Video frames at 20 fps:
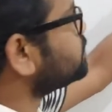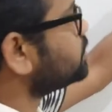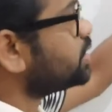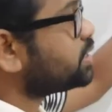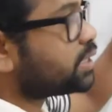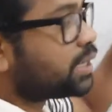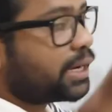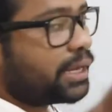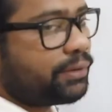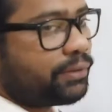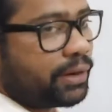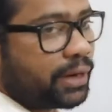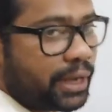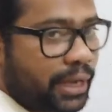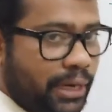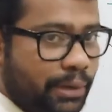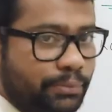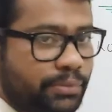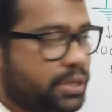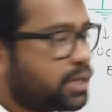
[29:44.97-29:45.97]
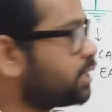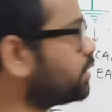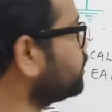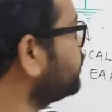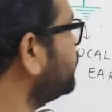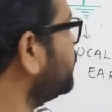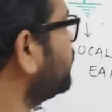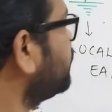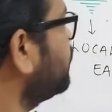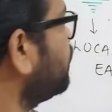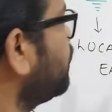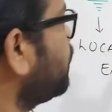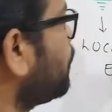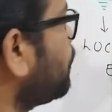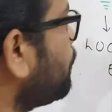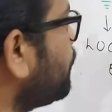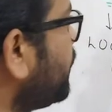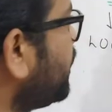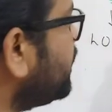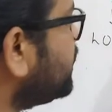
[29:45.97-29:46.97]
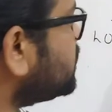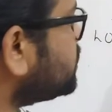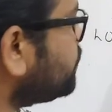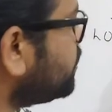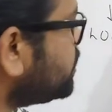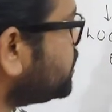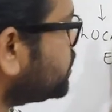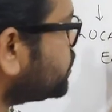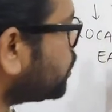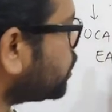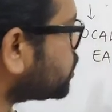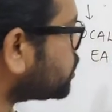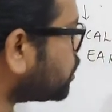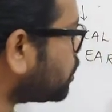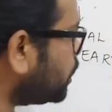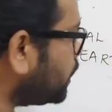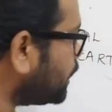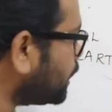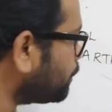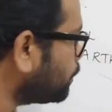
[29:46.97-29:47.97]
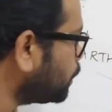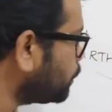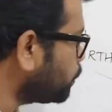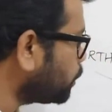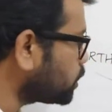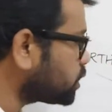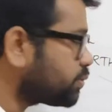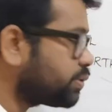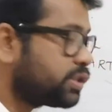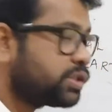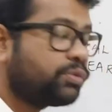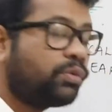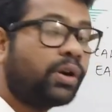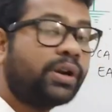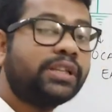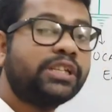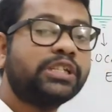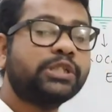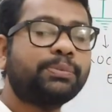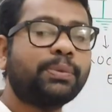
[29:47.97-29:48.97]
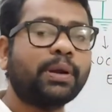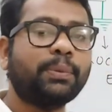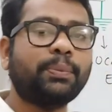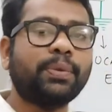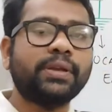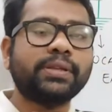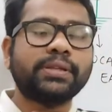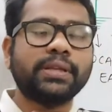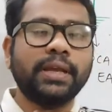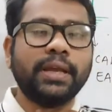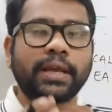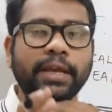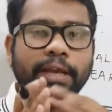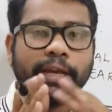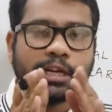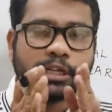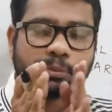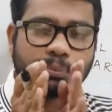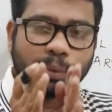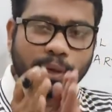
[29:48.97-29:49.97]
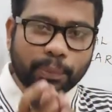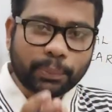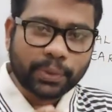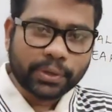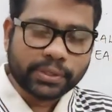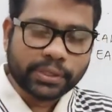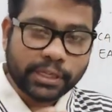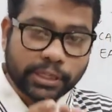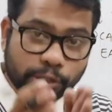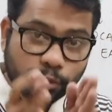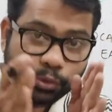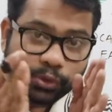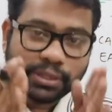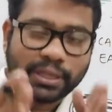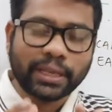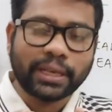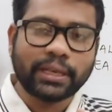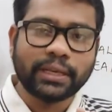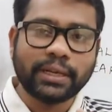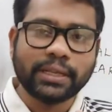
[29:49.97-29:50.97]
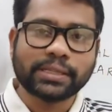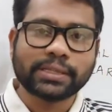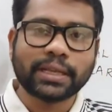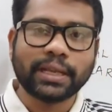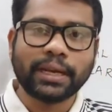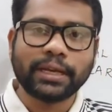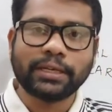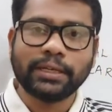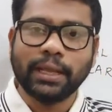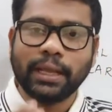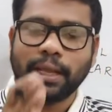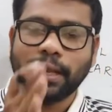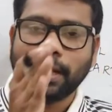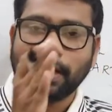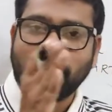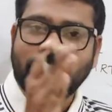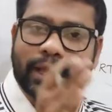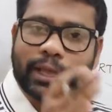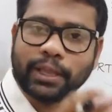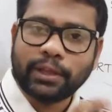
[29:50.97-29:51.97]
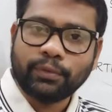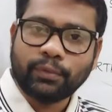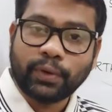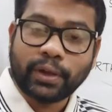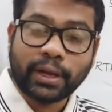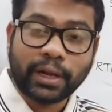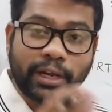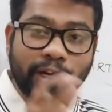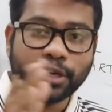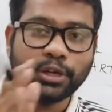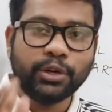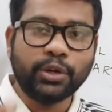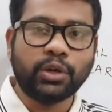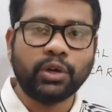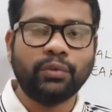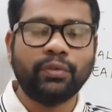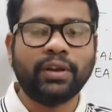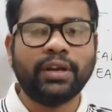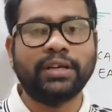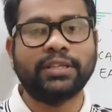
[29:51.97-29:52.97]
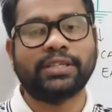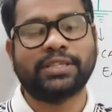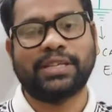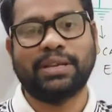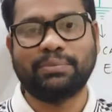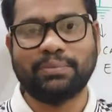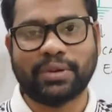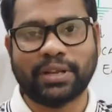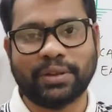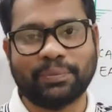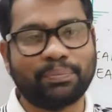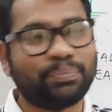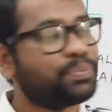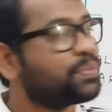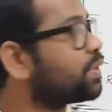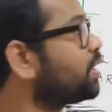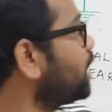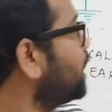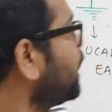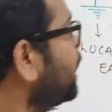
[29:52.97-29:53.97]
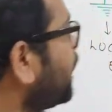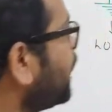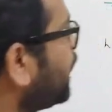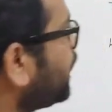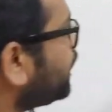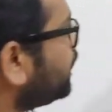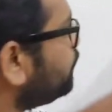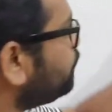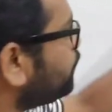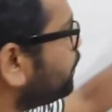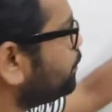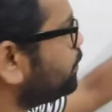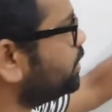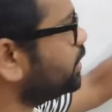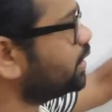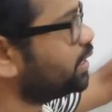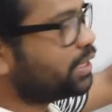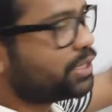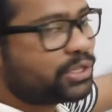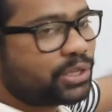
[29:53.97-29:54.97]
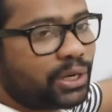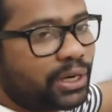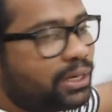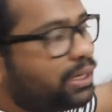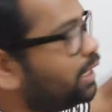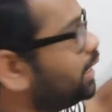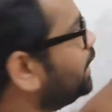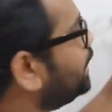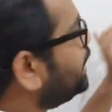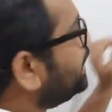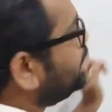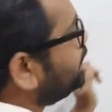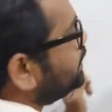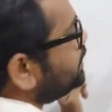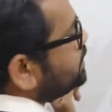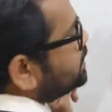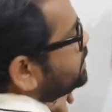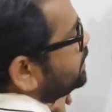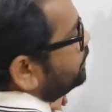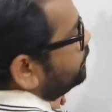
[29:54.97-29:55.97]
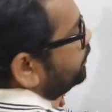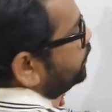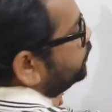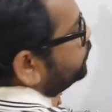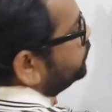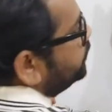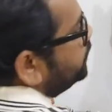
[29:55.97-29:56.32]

as well as live wire. Again, I'm telling you here, main switch is also called double pole switch. What is its purpose? Its purpose is to disconnect live wire and a neutral wire at the same time. Again, from here, dear children, it is given